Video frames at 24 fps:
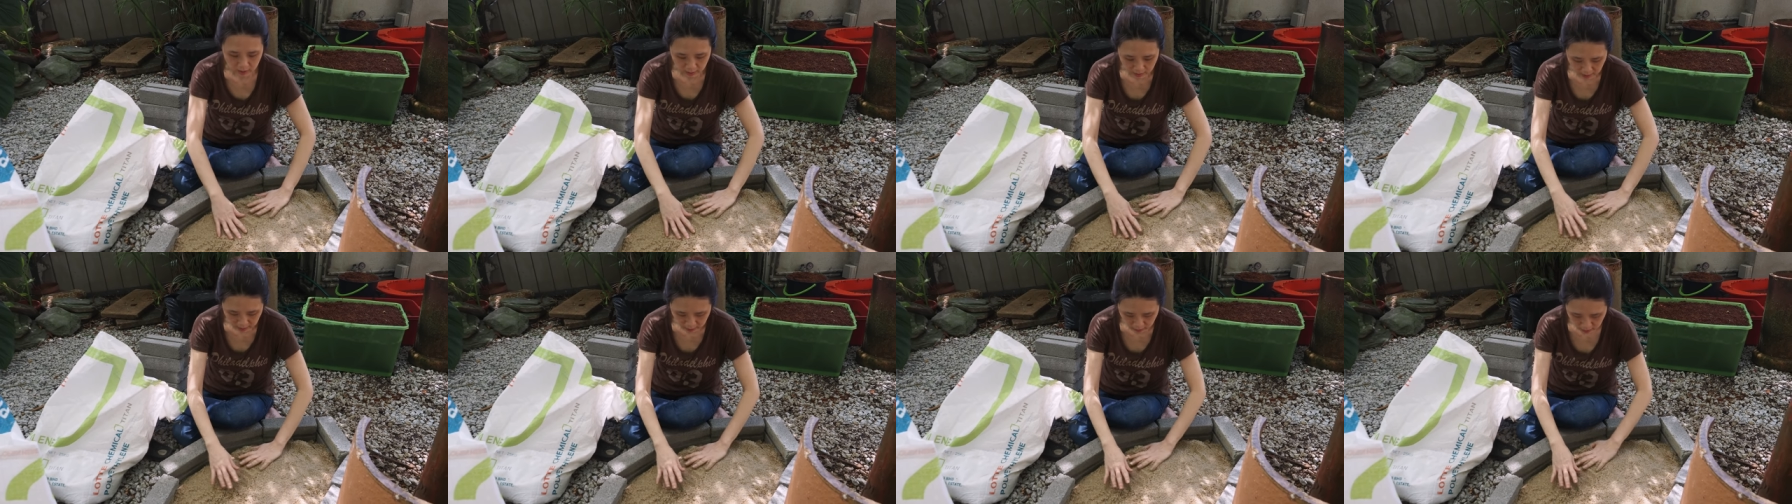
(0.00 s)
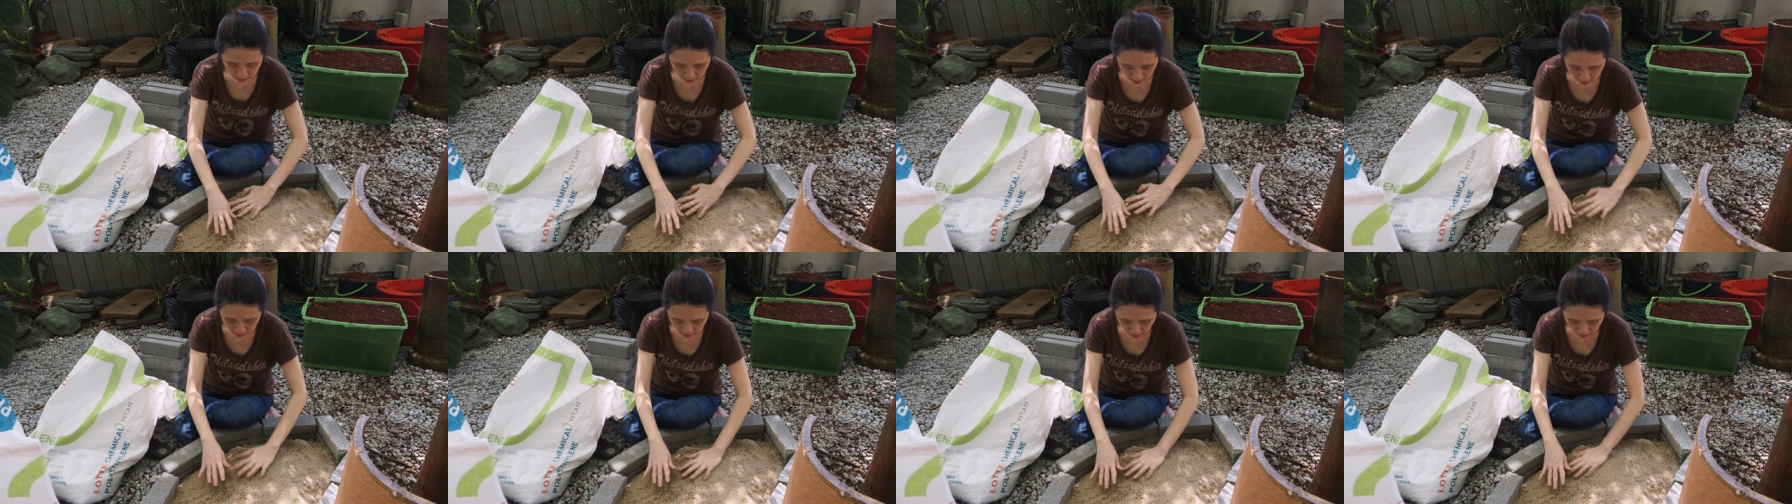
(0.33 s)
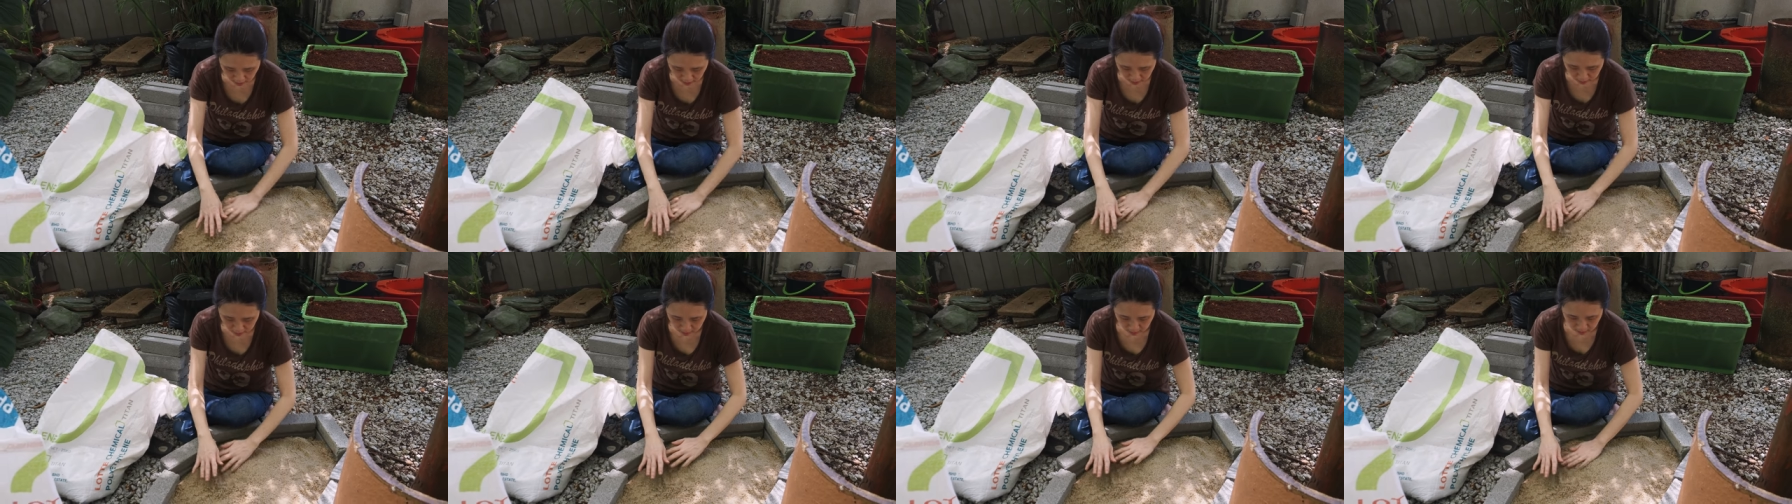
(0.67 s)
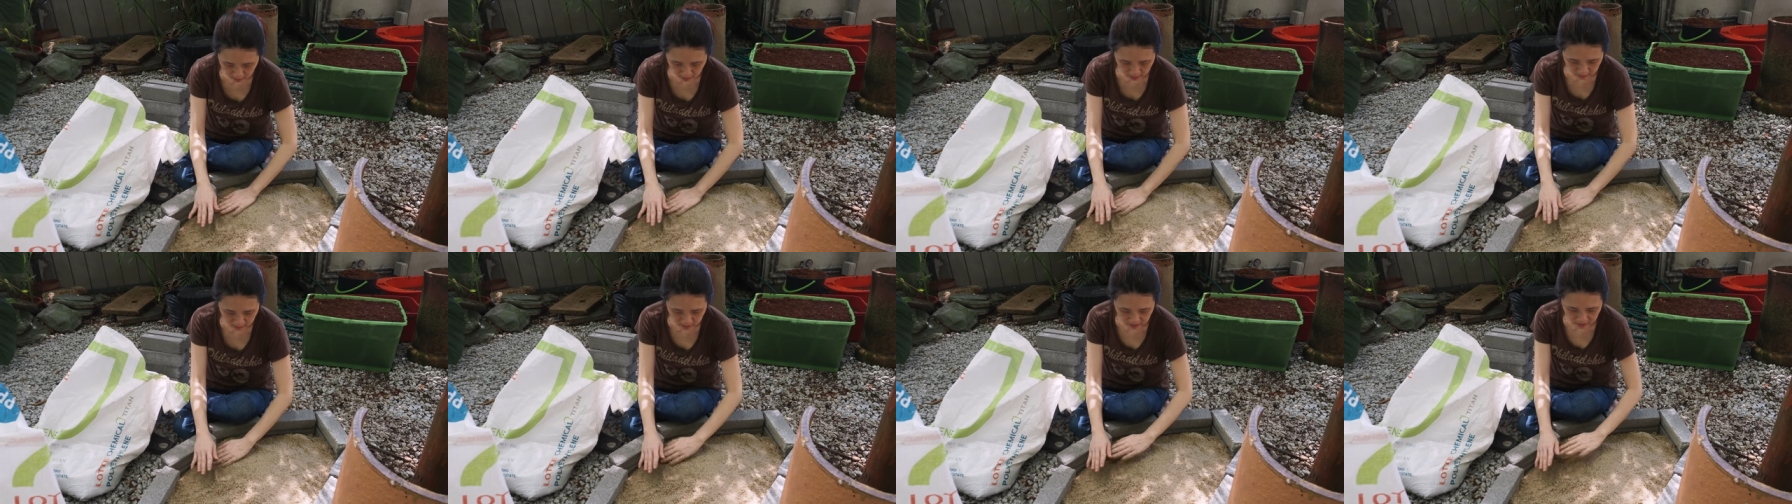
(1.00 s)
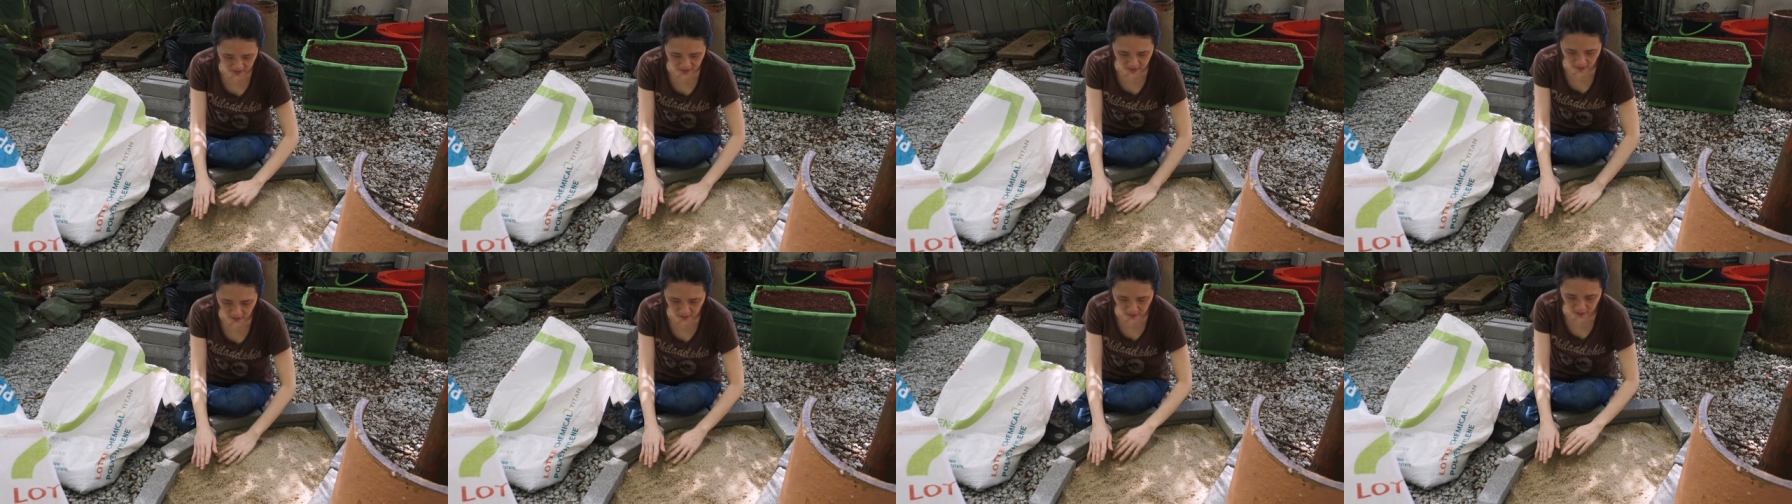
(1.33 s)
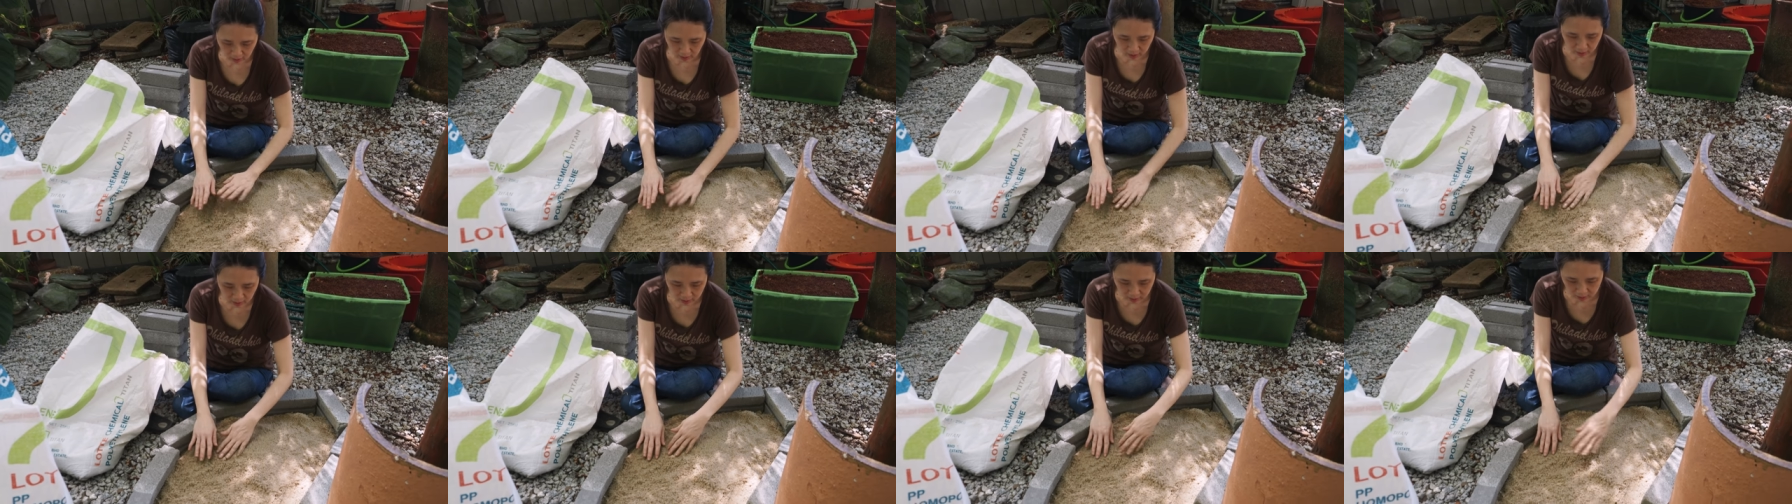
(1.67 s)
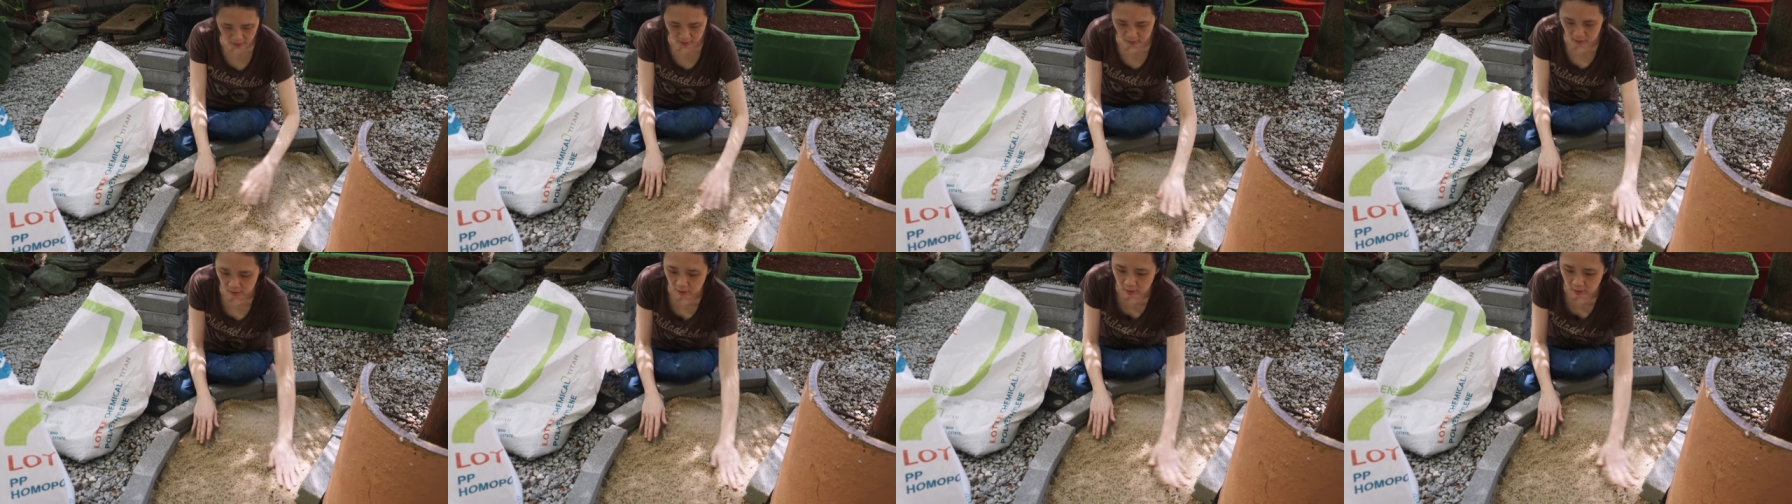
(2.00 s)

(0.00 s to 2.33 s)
things could get stuck and